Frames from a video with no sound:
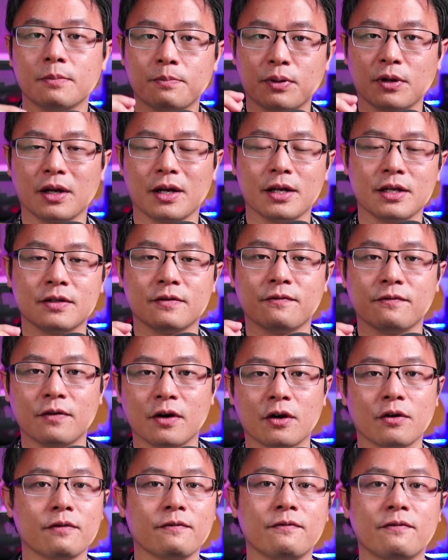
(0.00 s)
plays
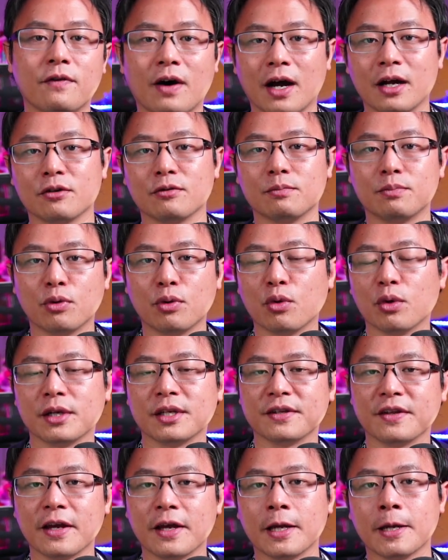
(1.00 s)
very vital
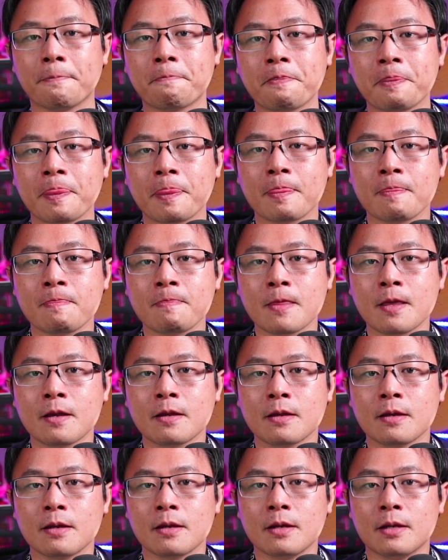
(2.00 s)
point there.
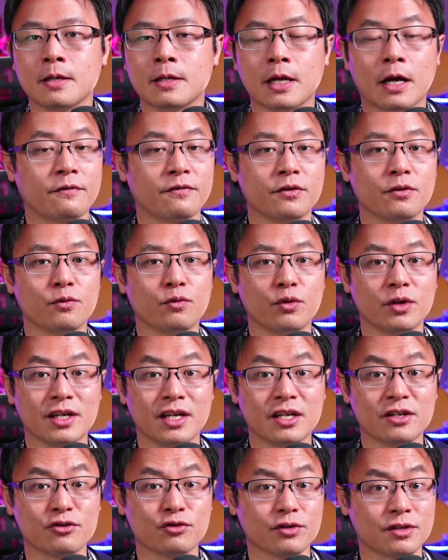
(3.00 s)
Now, if you're
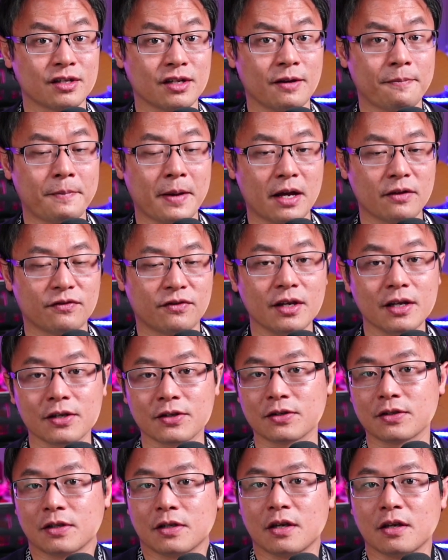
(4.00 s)
interested about
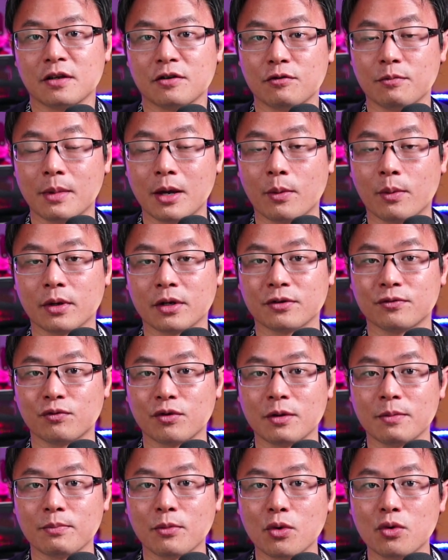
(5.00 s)
this, you may want to
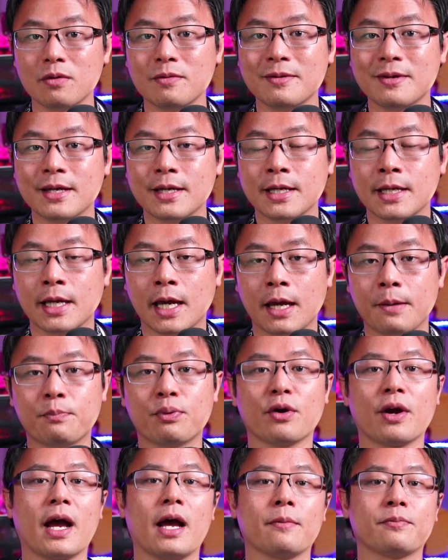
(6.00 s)
read more. And
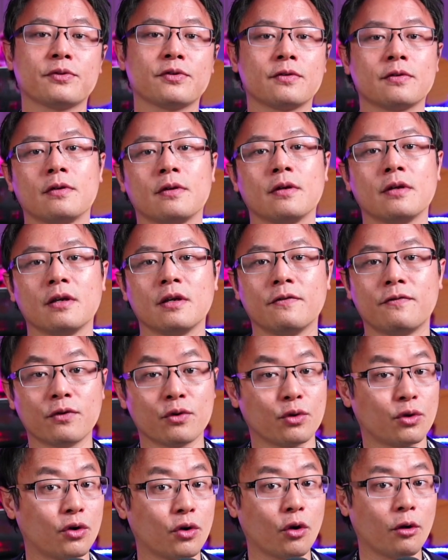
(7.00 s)
perhaps if
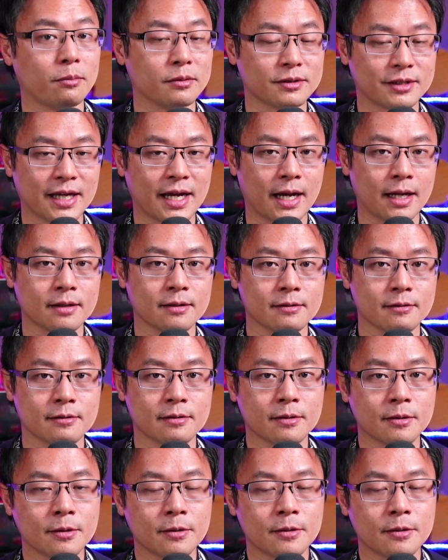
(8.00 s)
you're a global talent,